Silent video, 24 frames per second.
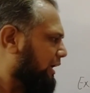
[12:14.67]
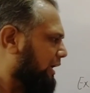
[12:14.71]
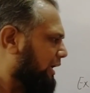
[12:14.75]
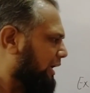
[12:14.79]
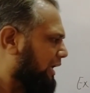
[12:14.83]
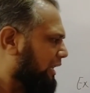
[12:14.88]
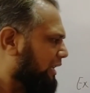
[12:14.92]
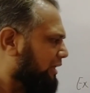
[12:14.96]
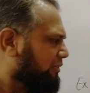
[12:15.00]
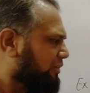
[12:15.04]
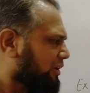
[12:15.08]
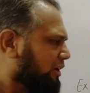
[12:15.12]

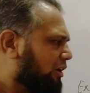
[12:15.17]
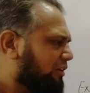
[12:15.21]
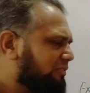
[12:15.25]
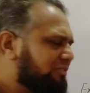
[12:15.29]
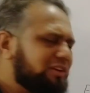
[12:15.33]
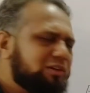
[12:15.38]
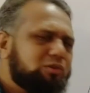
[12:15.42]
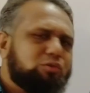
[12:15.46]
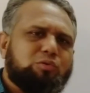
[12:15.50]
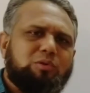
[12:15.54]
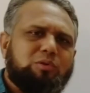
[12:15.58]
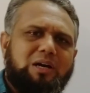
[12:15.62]
any one of
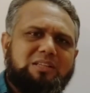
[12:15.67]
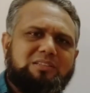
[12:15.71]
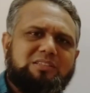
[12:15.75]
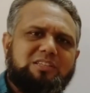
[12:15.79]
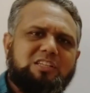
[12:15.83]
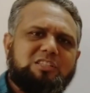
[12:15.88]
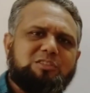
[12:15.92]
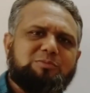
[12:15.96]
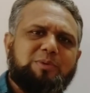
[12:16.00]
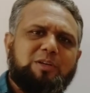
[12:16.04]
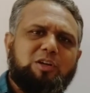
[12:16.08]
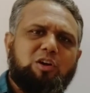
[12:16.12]
the two
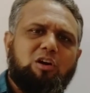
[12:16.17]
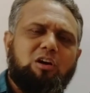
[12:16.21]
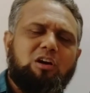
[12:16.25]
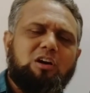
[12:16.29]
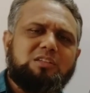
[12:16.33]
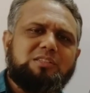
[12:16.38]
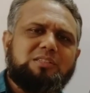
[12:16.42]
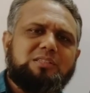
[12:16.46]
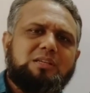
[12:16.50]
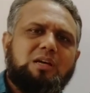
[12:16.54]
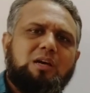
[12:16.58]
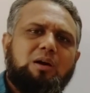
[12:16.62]
answers,
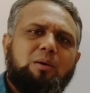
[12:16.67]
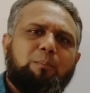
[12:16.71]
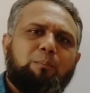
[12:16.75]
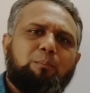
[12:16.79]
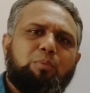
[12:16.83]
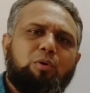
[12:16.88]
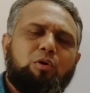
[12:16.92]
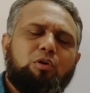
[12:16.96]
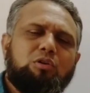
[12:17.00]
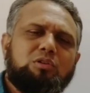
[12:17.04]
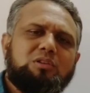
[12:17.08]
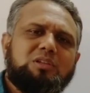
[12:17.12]
because
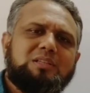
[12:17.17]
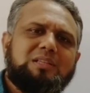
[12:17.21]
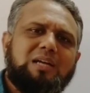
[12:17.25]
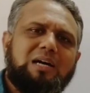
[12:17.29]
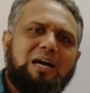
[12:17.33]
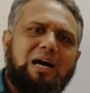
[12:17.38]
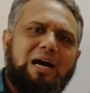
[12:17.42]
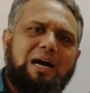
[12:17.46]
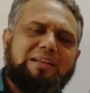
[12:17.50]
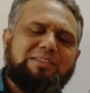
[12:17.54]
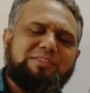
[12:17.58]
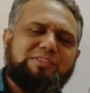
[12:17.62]
both the
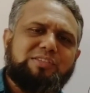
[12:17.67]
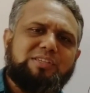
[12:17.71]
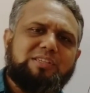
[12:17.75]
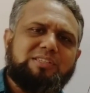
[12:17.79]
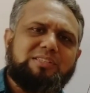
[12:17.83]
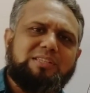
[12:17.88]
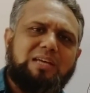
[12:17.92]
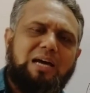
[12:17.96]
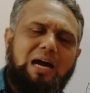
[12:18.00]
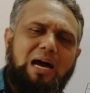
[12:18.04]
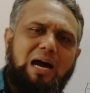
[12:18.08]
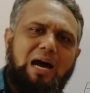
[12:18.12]

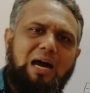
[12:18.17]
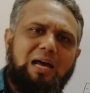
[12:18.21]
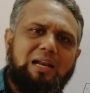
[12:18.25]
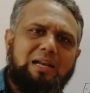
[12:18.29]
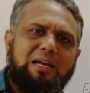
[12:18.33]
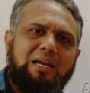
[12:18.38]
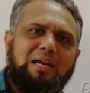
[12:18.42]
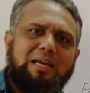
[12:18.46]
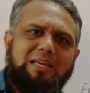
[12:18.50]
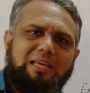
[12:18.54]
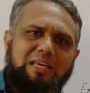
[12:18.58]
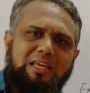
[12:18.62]
answers
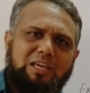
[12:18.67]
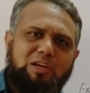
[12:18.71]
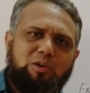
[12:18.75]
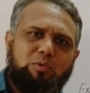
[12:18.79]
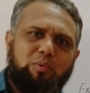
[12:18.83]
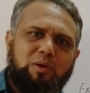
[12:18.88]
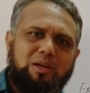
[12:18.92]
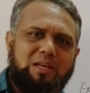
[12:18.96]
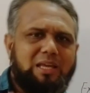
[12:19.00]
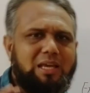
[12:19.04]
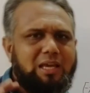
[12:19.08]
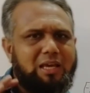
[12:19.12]
are
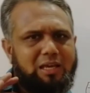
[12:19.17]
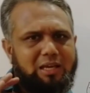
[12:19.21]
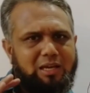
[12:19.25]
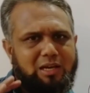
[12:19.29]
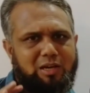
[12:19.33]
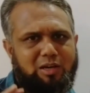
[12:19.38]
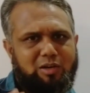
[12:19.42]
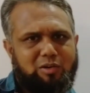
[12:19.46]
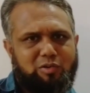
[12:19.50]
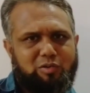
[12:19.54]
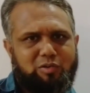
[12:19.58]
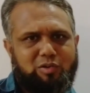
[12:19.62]

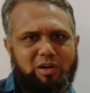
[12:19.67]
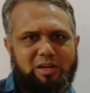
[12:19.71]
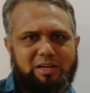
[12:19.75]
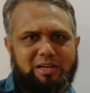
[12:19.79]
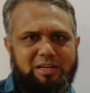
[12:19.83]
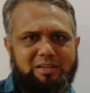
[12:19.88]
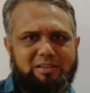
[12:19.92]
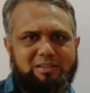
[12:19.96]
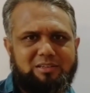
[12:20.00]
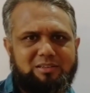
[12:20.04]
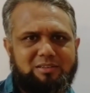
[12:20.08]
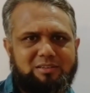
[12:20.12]
equally
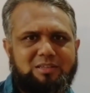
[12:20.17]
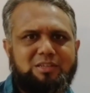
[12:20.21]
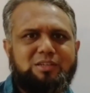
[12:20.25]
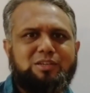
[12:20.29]
correct.